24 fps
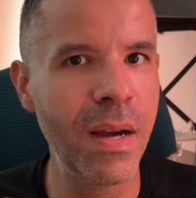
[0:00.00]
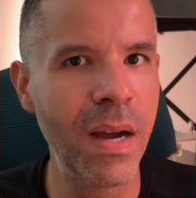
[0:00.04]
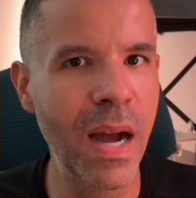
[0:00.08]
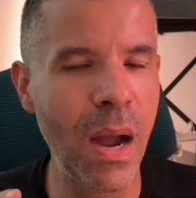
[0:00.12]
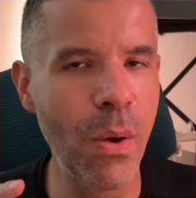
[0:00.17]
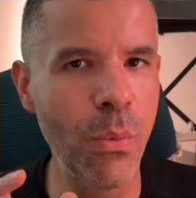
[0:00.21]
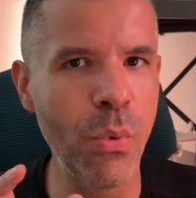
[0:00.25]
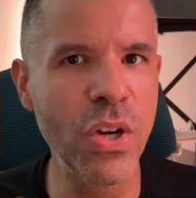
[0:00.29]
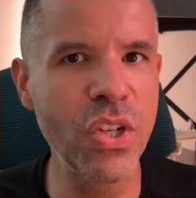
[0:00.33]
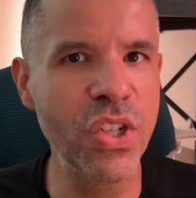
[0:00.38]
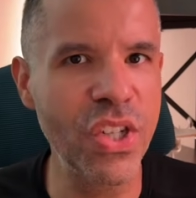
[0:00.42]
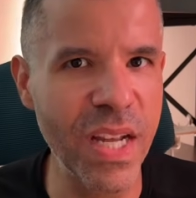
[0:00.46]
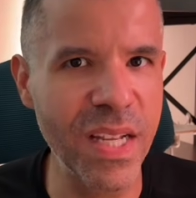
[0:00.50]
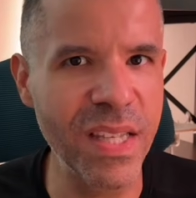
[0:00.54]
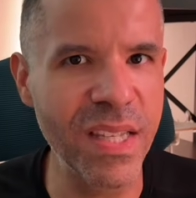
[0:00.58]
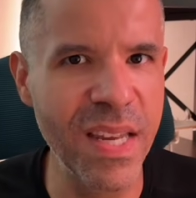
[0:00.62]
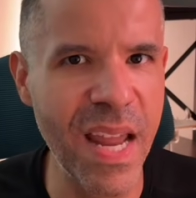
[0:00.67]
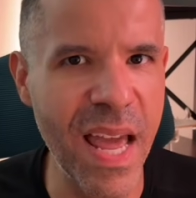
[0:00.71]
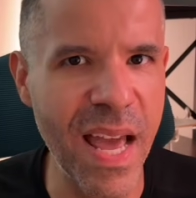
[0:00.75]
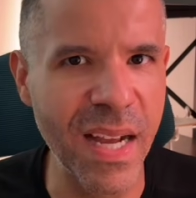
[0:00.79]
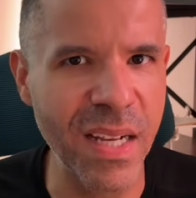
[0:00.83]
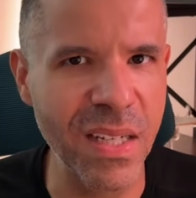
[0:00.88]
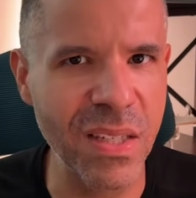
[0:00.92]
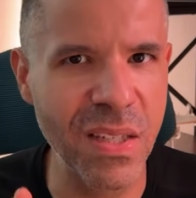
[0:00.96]
I wish that's
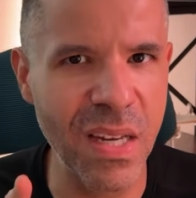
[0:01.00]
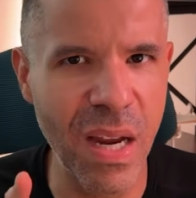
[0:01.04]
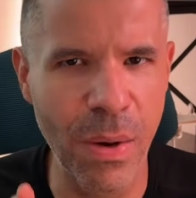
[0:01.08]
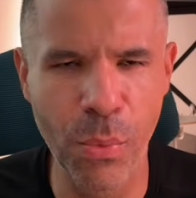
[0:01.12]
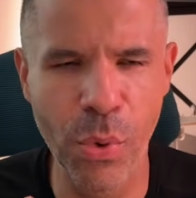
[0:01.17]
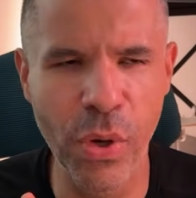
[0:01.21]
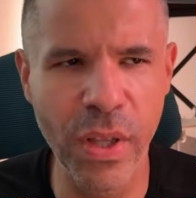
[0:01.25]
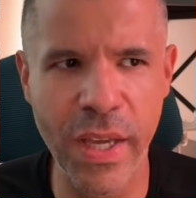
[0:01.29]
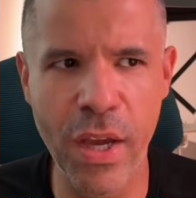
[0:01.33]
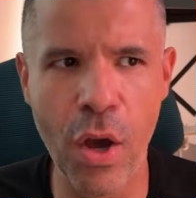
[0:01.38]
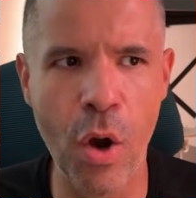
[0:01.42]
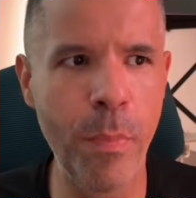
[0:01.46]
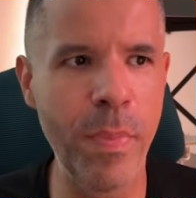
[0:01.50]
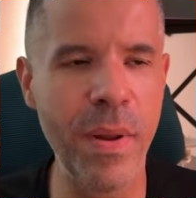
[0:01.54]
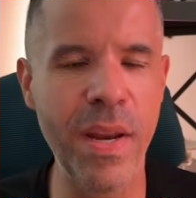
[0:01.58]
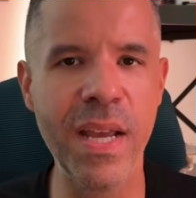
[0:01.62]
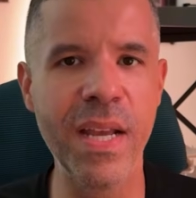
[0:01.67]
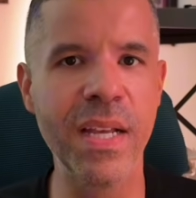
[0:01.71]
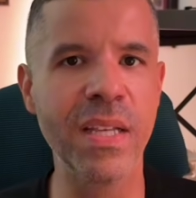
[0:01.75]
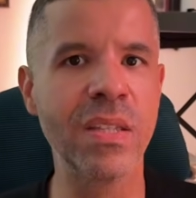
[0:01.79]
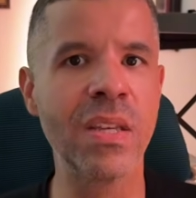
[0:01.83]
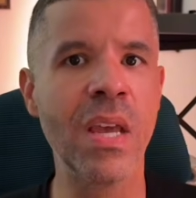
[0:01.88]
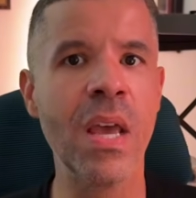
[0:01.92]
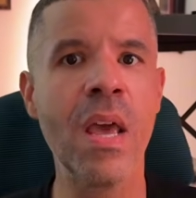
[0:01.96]
next. I really hope it
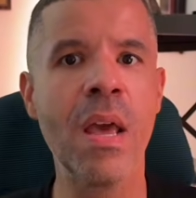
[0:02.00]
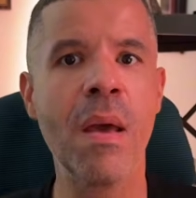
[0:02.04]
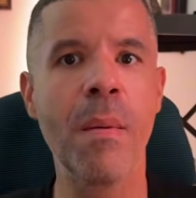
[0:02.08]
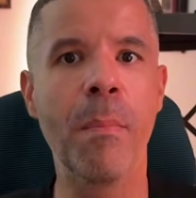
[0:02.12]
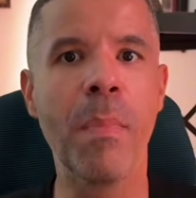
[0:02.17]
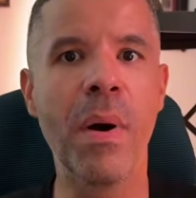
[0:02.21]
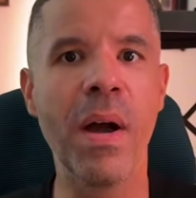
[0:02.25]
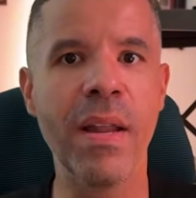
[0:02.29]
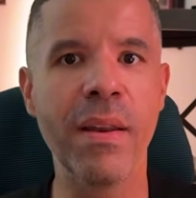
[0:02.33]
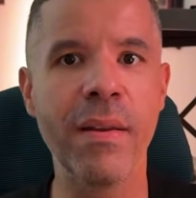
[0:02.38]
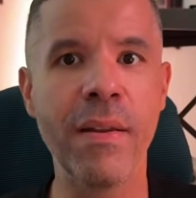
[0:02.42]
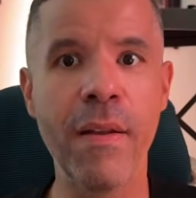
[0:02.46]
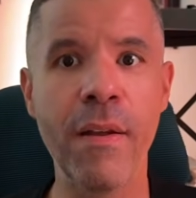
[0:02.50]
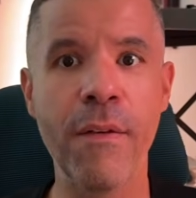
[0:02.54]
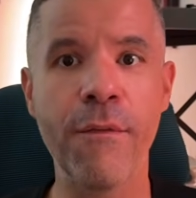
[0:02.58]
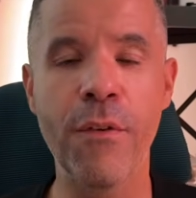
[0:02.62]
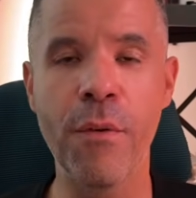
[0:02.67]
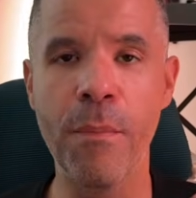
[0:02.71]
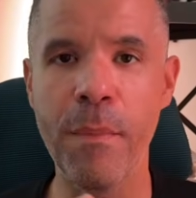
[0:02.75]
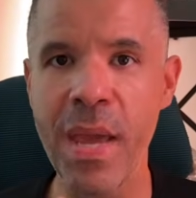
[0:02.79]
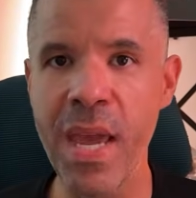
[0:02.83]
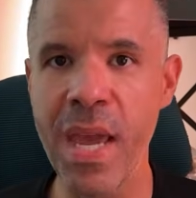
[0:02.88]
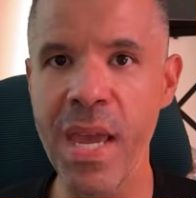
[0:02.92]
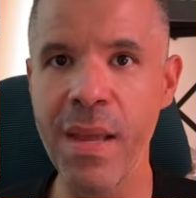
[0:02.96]
is. But
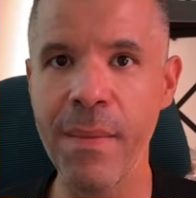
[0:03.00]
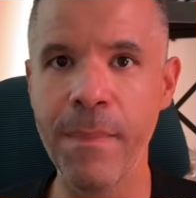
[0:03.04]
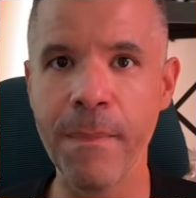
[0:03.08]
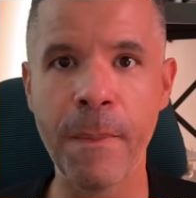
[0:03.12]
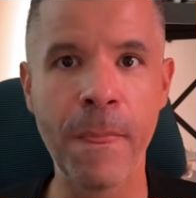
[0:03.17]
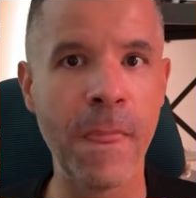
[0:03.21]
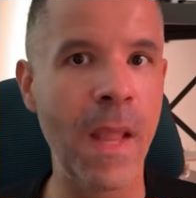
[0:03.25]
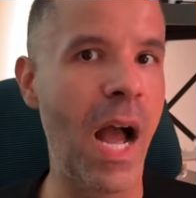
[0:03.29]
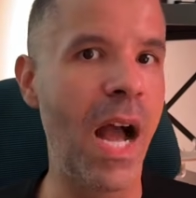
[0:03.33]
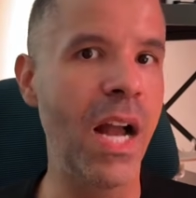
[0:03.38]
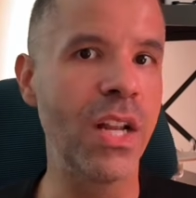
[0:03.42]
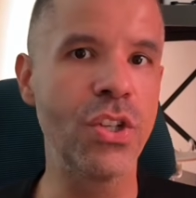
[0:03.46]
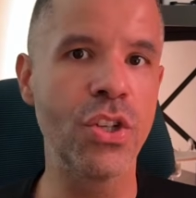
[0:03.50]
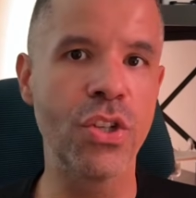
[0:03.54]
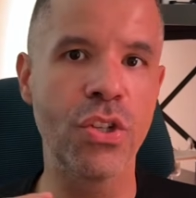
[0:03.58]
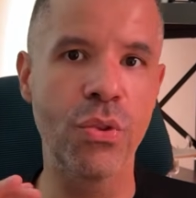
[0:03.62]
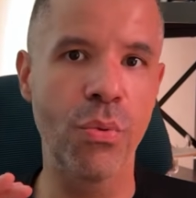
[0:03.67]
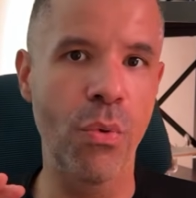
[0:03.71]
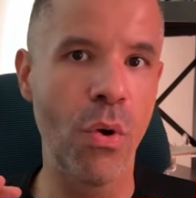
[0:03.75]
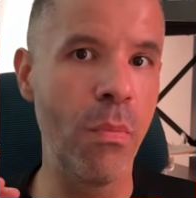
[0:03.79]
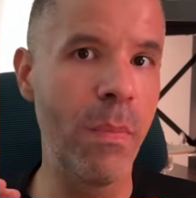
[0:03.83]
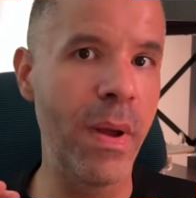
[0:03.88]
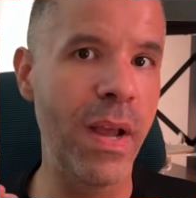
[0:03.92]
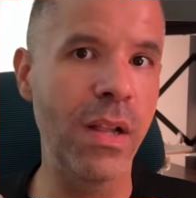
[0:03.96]
for me, I just
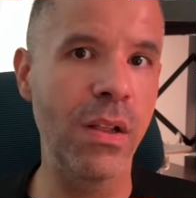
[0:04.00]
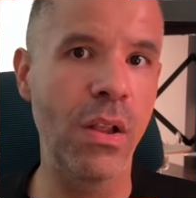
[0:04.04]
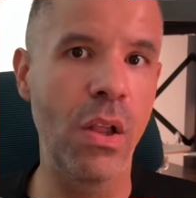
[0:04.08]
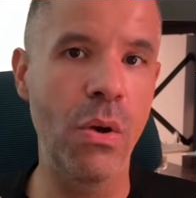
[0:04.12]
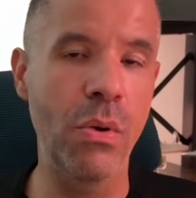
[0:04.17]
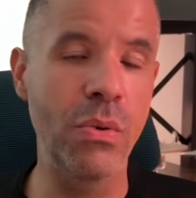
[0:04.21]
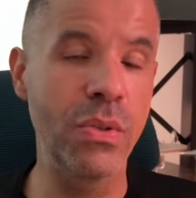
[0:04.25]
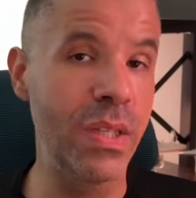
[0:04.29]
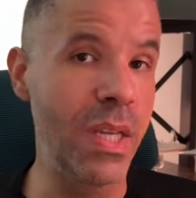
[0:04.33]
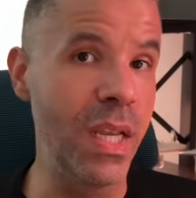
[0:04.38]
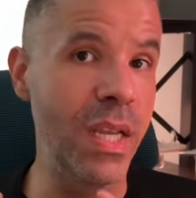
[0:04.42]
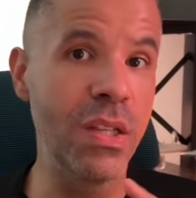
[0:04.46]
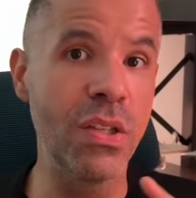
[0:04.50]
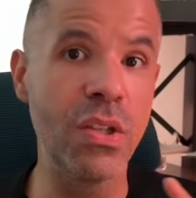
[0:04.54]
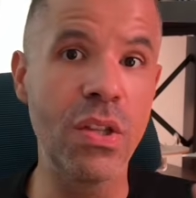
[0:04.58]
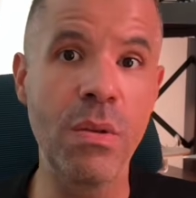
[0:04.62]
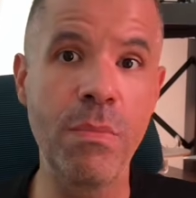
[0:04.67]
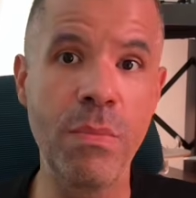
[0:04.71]
throw my clothes into